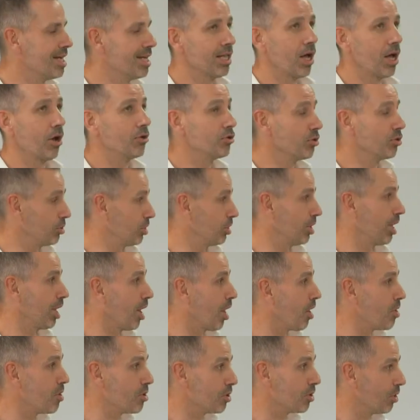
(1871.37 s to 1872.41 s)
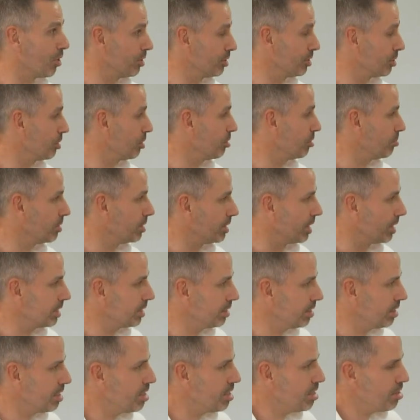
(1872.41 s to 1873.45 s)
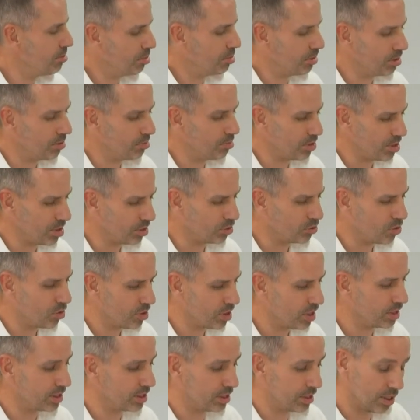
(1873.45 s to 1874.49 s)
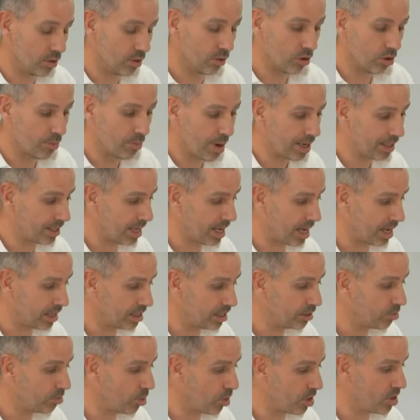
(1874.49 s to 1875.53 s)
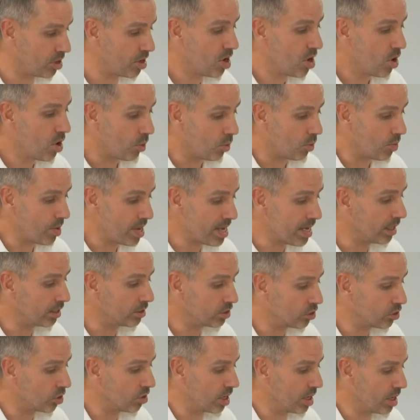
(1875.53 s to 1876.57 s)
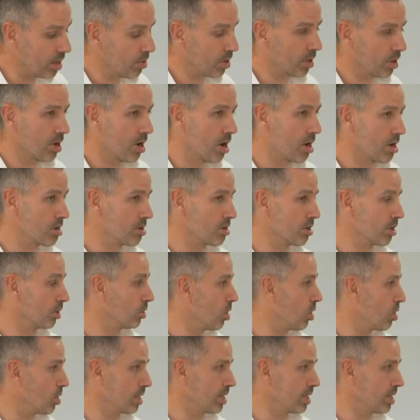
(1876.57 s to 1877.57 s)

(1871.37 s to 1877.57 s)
how such a clown got in such a position. But the truth is, to go back to Andy's point, we can certainly work harder to talk in